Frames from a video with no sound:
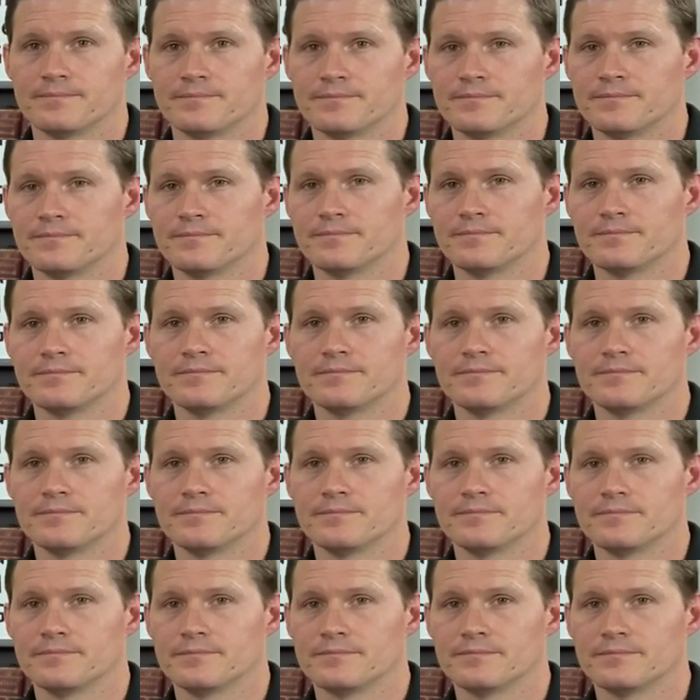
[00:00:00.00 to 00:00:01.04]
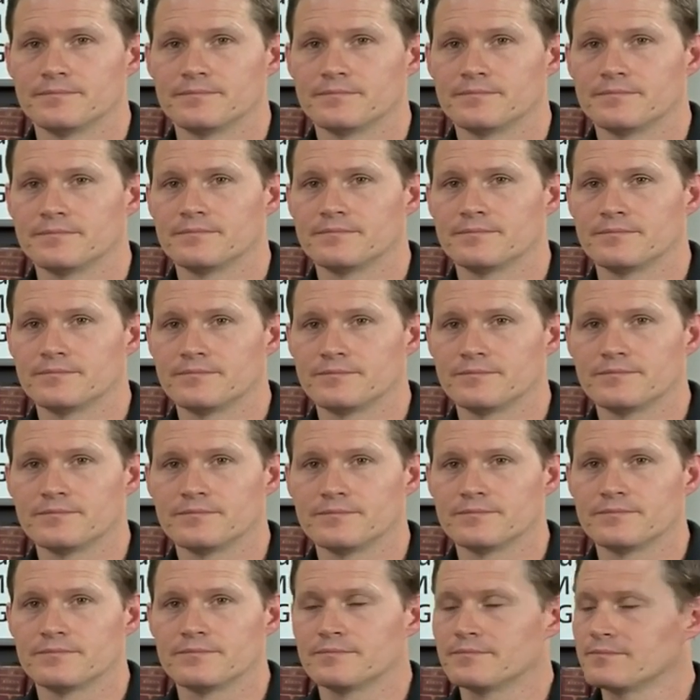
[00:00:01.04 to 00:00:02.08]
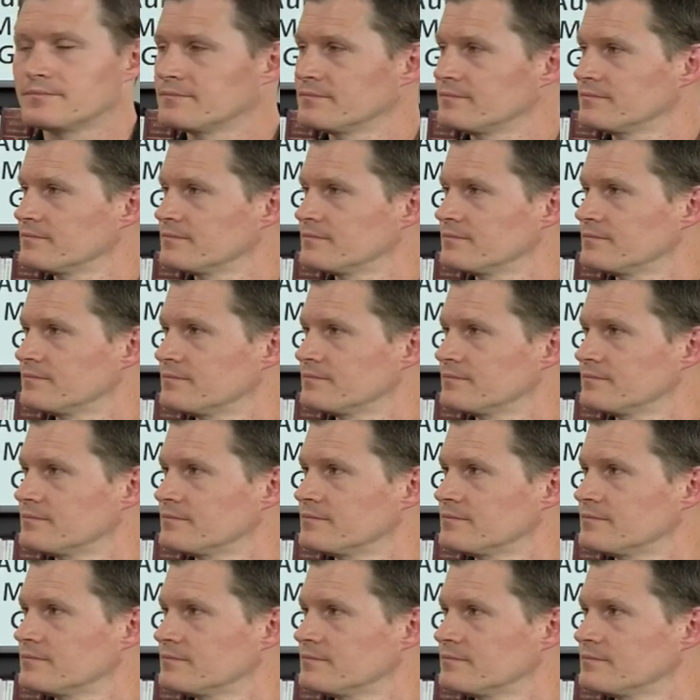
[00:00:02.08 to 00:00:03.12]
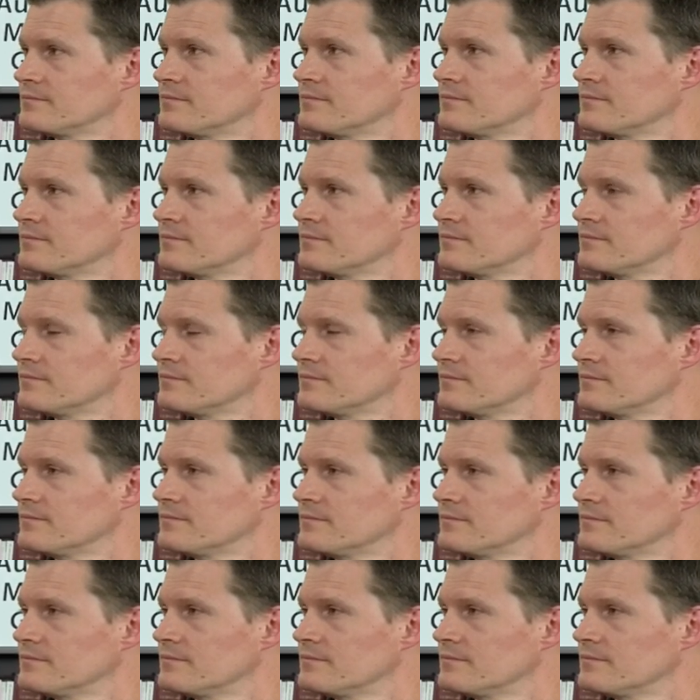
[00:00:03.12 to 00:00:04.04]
(not speaking)